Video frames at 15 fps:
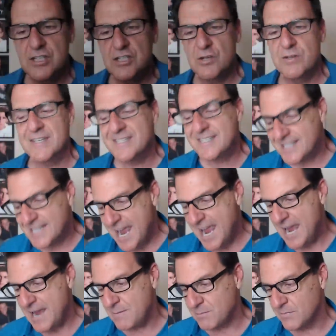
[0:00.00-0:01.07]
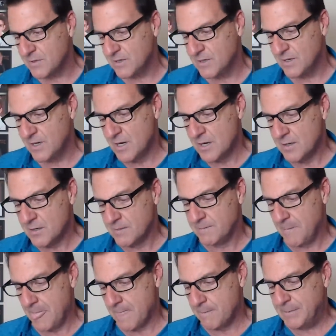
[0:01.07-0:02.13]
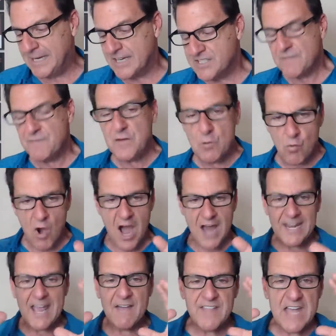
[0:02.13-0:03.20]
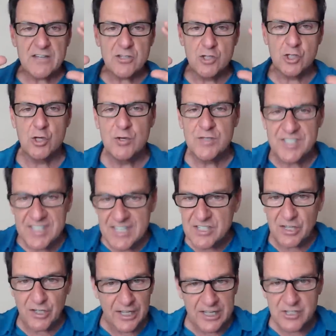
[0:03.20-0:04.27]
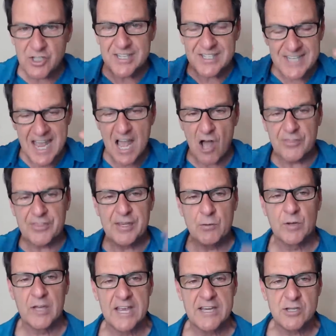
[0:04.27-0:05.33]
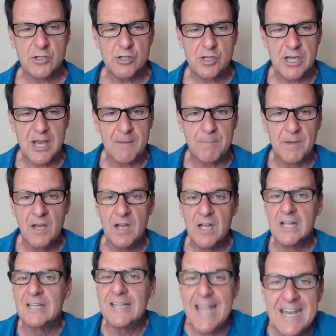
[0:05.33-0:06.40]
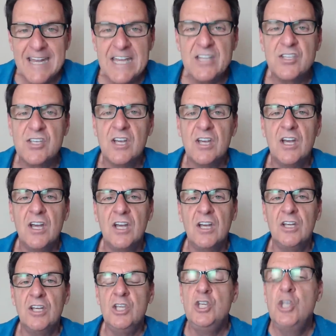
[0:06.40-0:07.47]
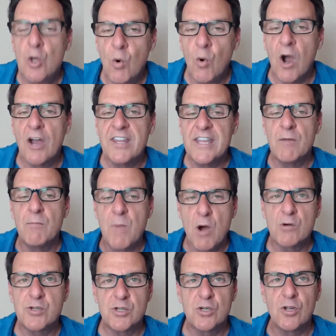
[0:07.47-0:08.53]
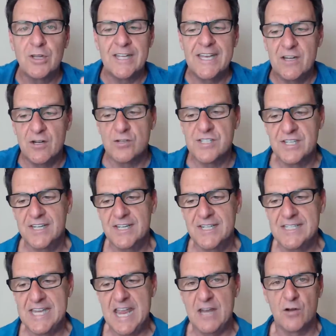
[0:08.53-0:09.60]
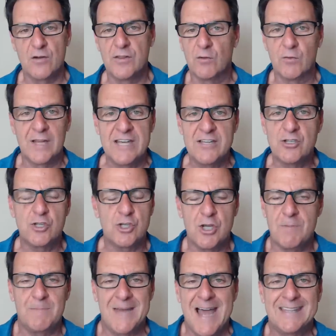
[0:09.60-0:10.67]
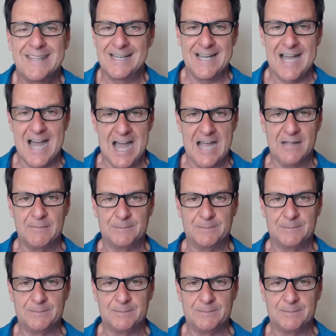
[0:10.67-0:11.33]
do the same. Because if you want to have that juicy, delicious, healthy relationship, ladies, you are the emotional leaders and container of the relationship, not the guy.